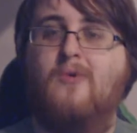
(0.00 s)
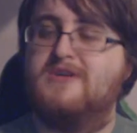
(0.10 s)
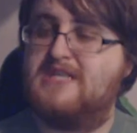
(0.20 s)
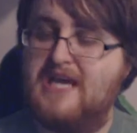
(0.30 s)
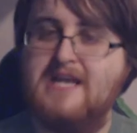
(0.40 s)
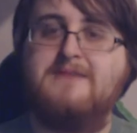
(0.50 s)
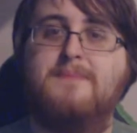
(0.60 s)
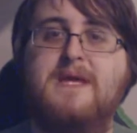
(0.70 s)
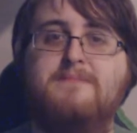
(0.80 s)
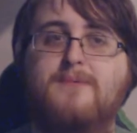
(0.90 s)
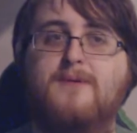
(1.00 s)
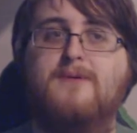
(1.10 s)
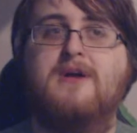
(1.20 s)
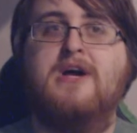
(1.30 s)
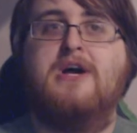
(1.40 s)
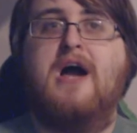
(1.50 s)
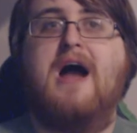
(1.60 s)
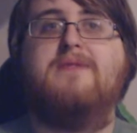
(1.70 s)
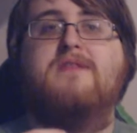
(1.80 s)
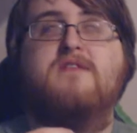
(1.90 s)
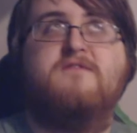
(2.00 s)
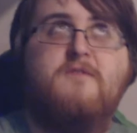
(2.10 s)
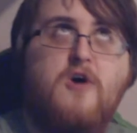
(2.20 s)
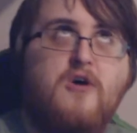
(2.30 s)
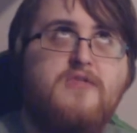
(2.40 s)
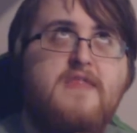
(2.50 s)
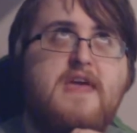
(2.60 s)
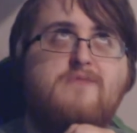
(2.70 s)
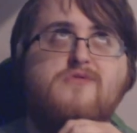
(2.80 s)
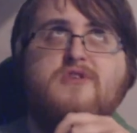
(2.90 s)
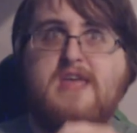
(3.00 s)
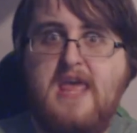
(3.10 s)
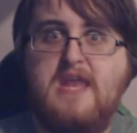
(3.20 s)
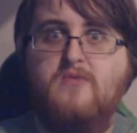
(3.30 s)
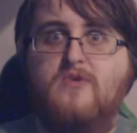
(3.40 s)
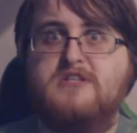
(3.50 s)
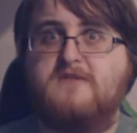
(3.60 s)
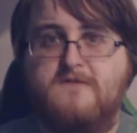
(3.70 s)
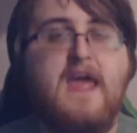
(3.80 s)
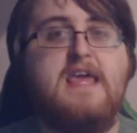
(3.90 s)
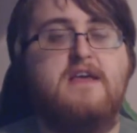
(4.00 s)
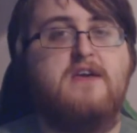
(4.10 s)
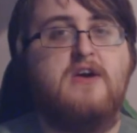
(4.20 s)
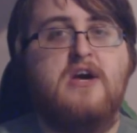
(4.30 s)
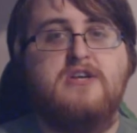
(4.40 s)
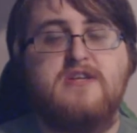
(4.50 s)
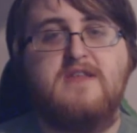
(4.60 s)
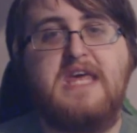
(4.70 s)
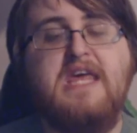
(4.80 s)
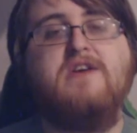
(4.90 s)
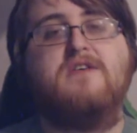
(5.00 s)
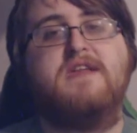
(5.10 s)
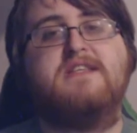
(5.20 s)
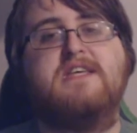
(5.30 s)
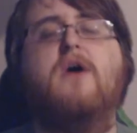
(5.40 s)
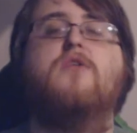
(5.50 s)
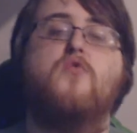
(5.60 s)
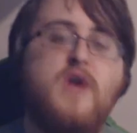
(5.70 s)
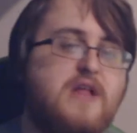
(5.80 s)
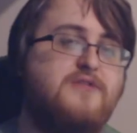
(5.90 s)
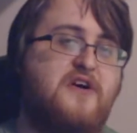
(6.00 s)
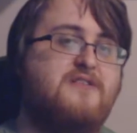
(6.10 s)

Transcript: was killing people and that the world that they were in was fake, so that he could then tell the real